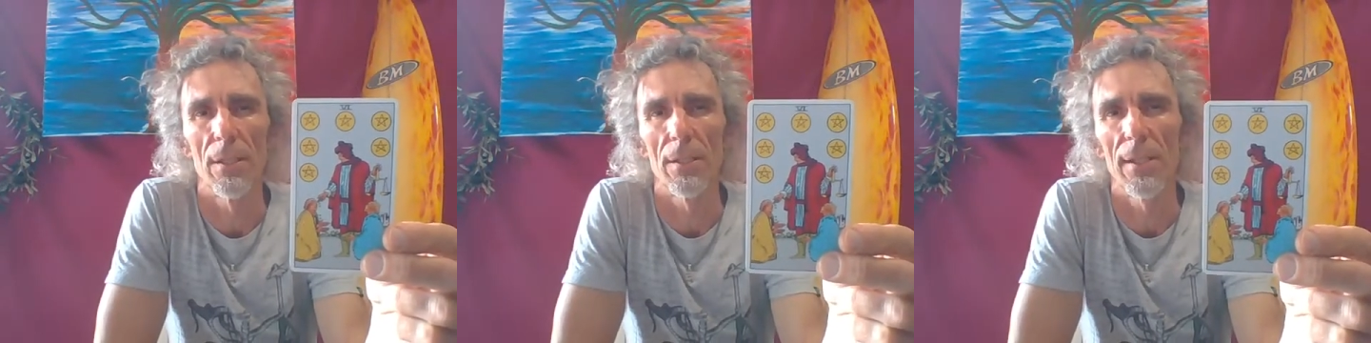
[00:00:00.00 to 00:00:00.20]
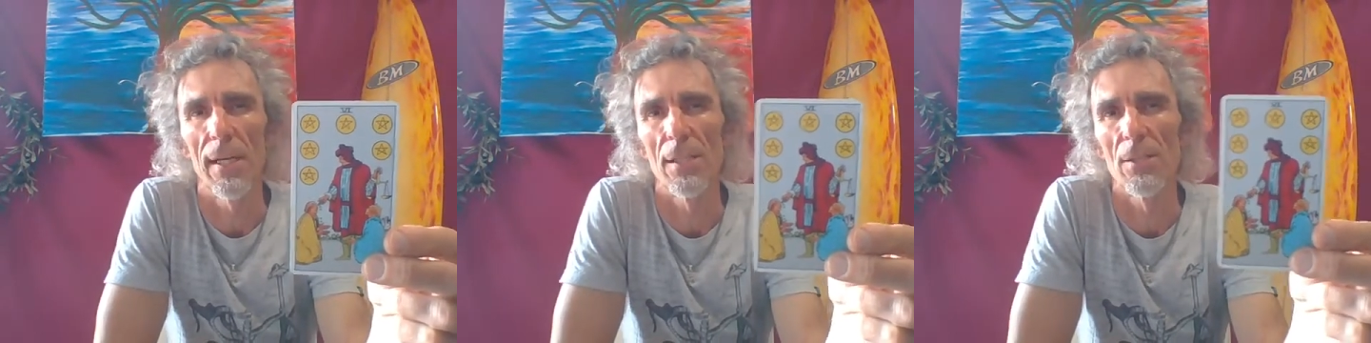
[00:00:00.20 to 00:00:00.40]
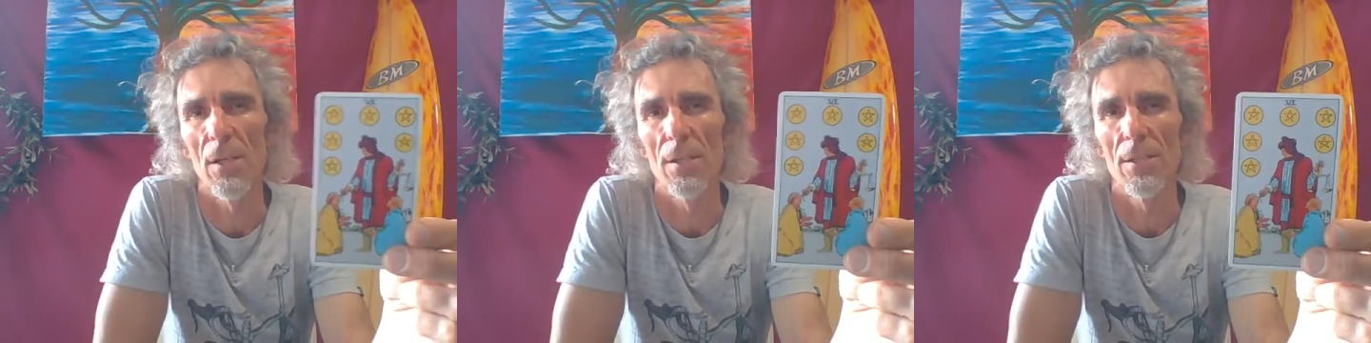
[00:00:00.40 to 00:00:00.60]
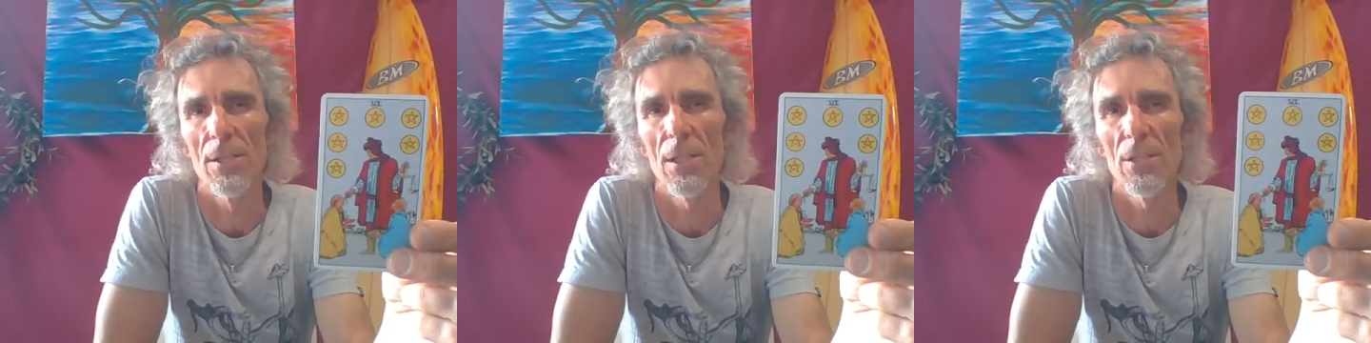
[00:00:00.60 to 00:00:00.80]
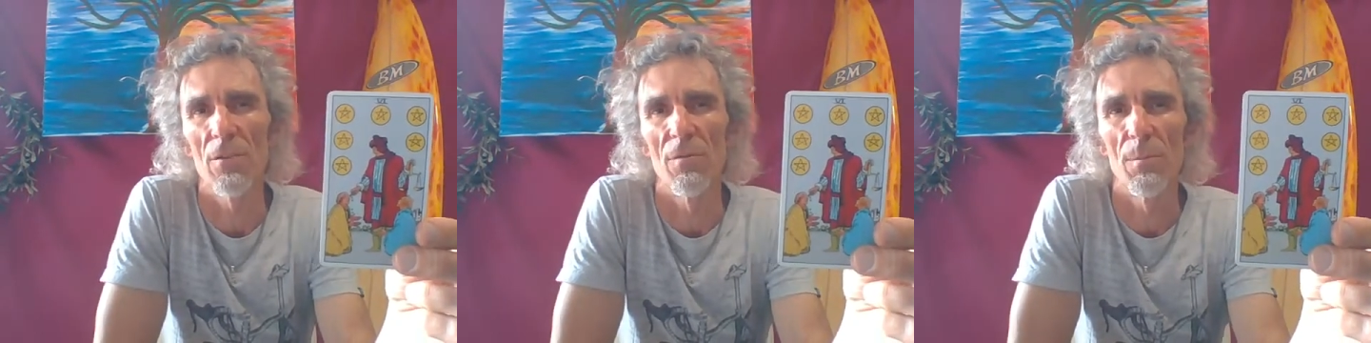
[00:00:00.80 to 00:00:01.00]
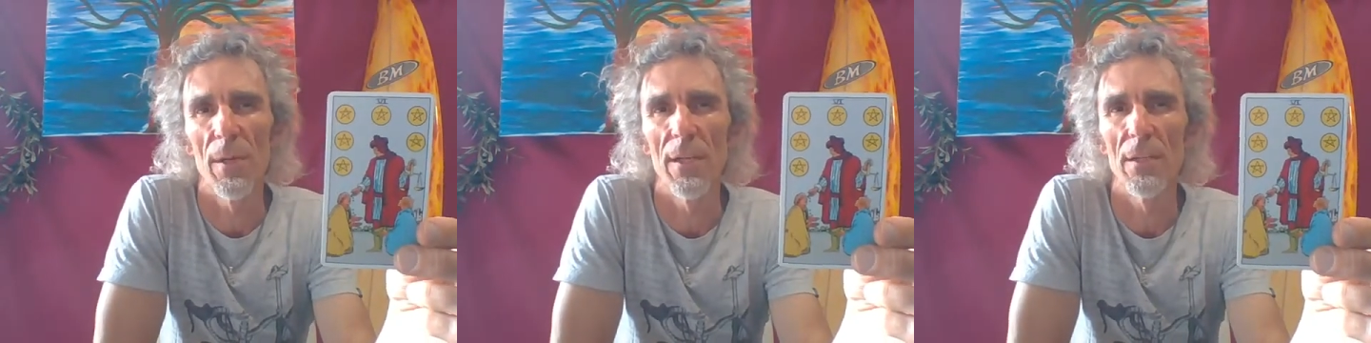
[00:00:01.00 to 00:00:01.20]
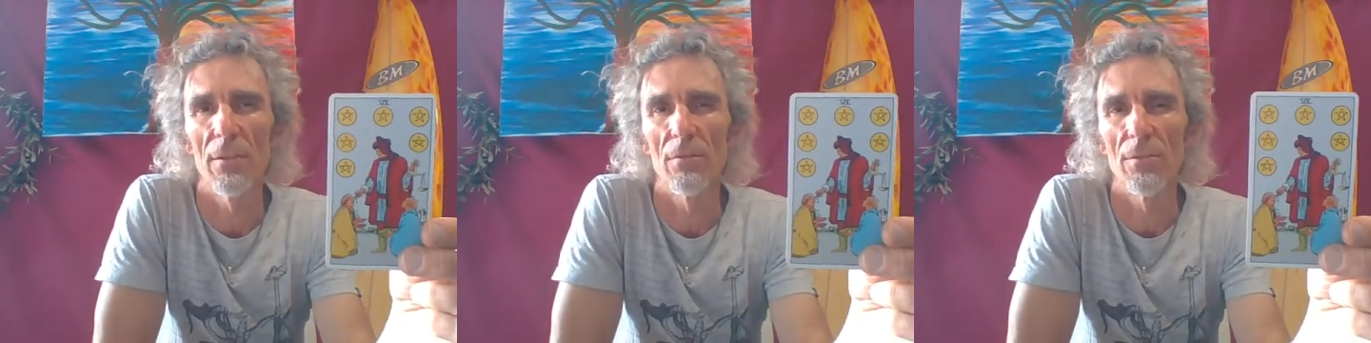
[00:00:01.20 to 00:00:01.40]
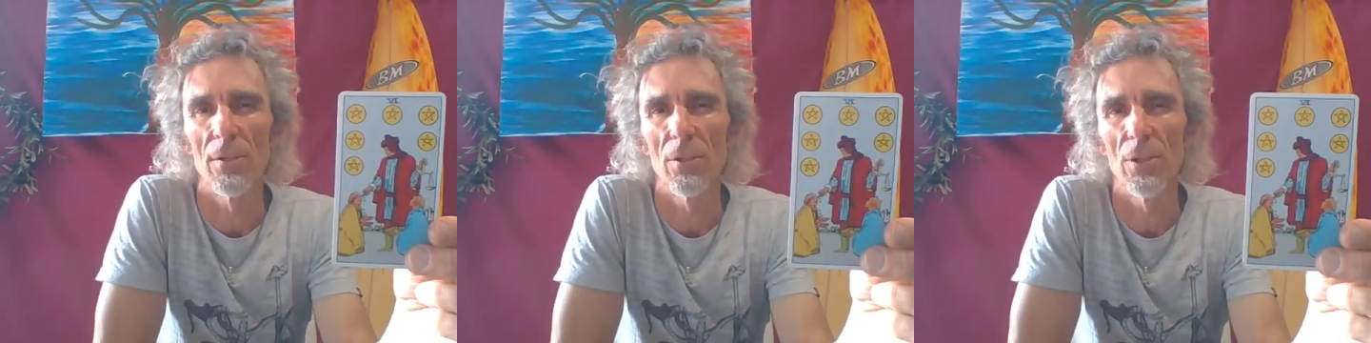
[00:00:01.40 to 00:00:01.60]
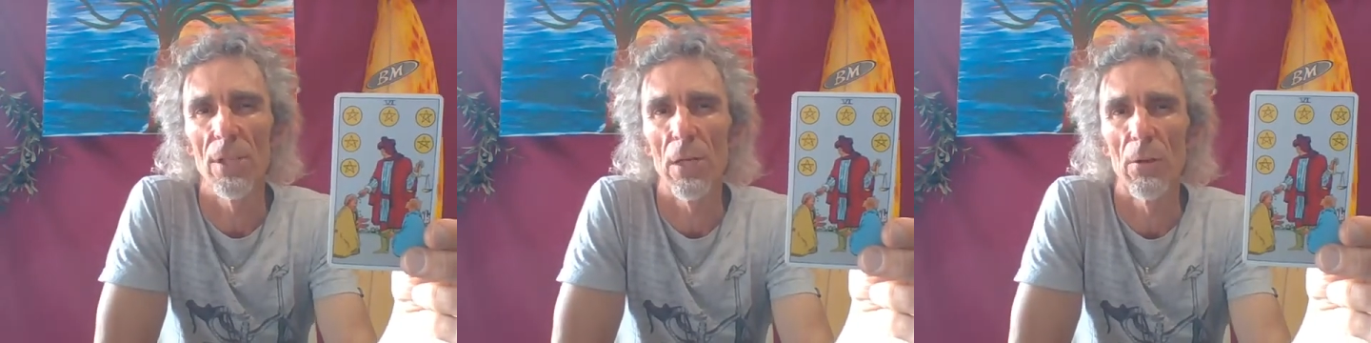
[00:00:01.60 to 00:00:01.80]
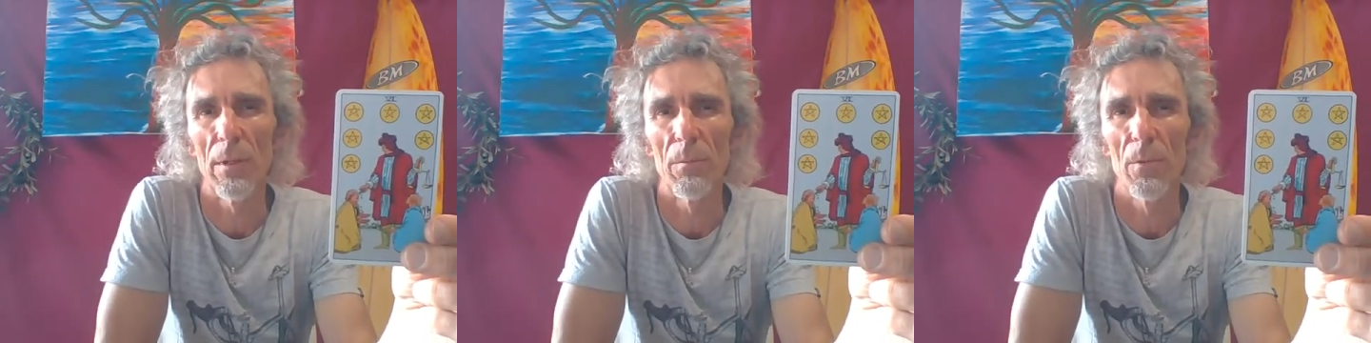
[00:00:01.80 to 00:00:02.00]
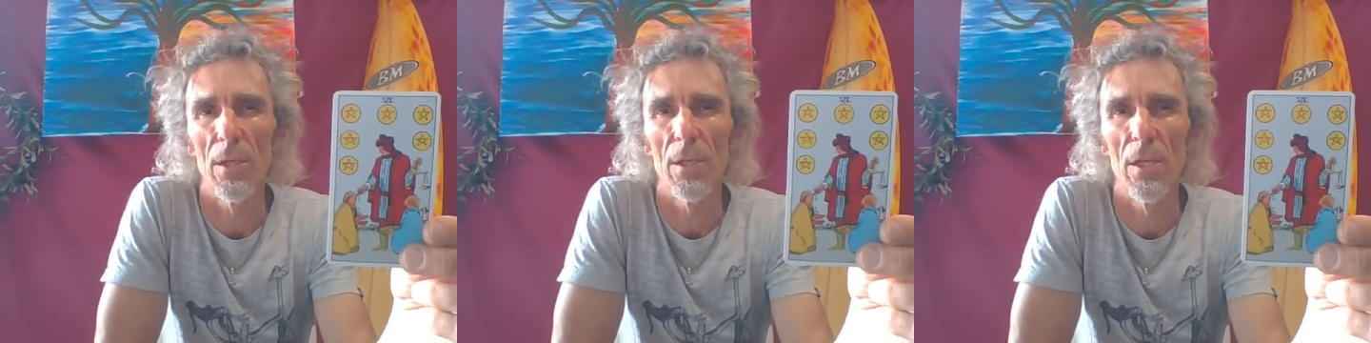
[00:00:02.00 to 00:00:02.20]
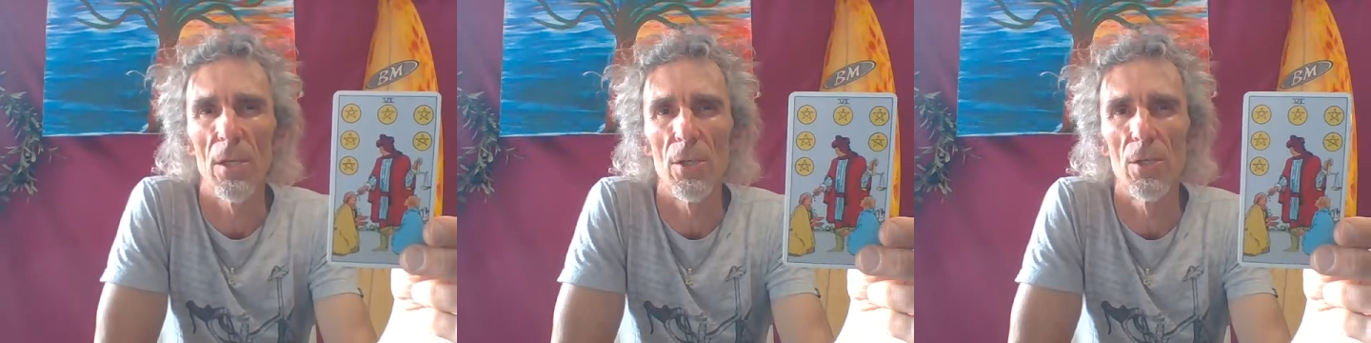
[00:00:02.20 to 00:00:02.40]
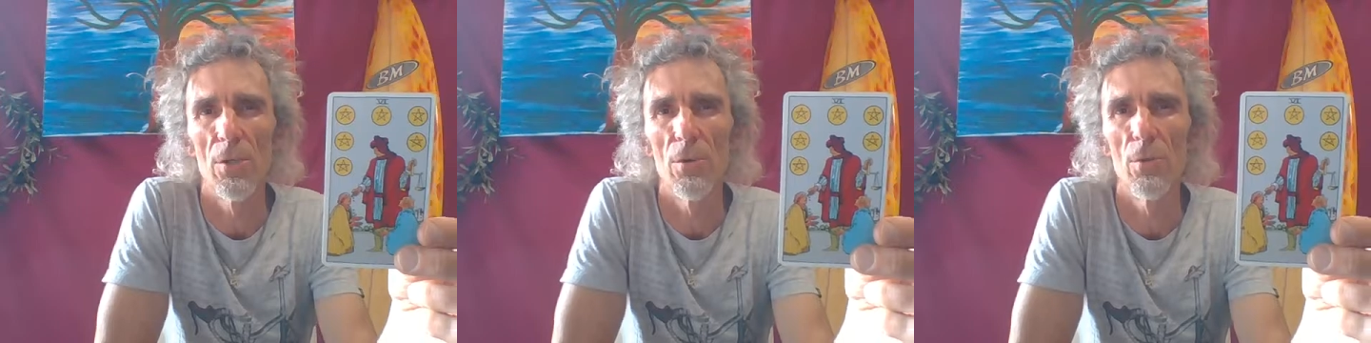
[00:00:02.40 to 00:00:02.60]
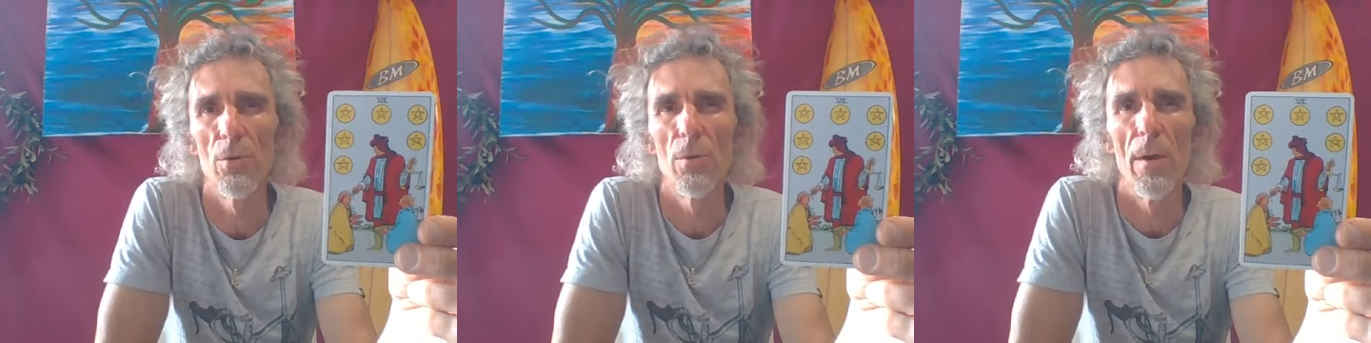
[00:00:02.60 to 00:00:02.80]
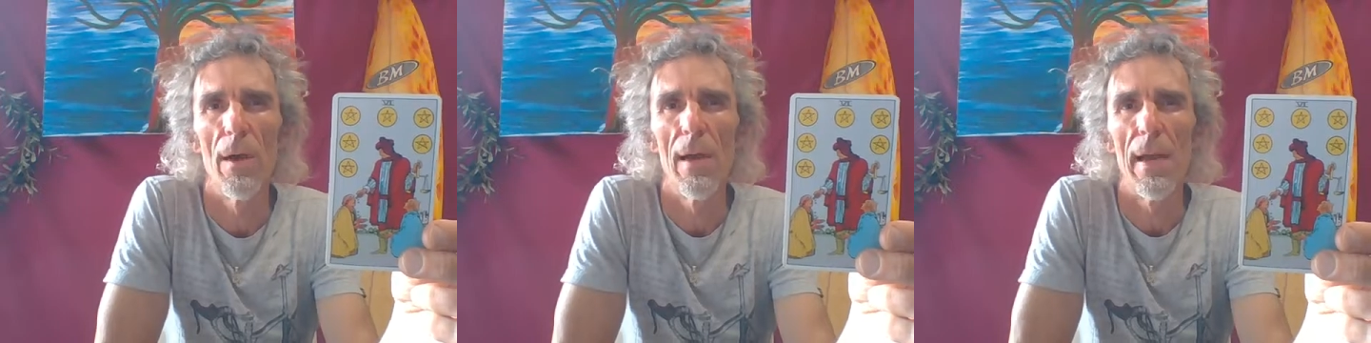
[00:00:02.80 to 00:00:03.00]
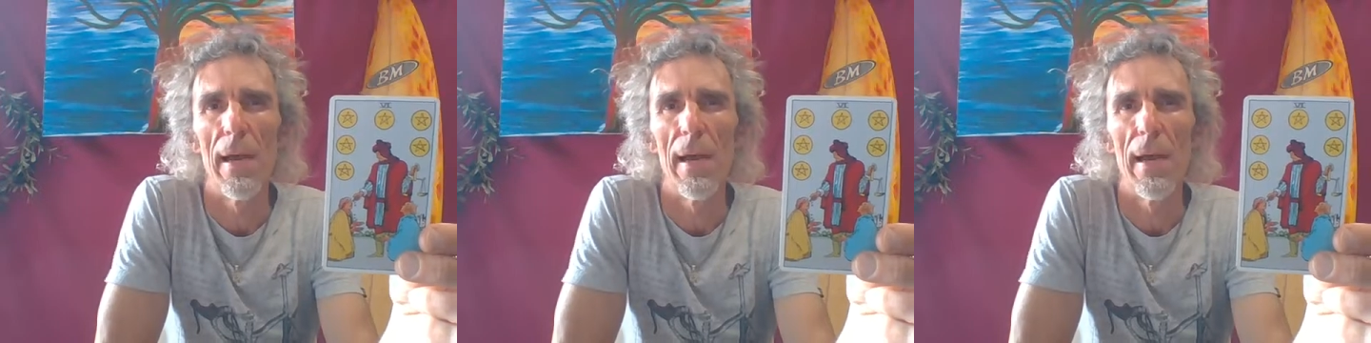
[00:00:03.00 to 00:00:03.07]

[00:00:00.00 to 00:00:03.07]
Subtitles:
Okay, so the Six of Pentacles is showing me that you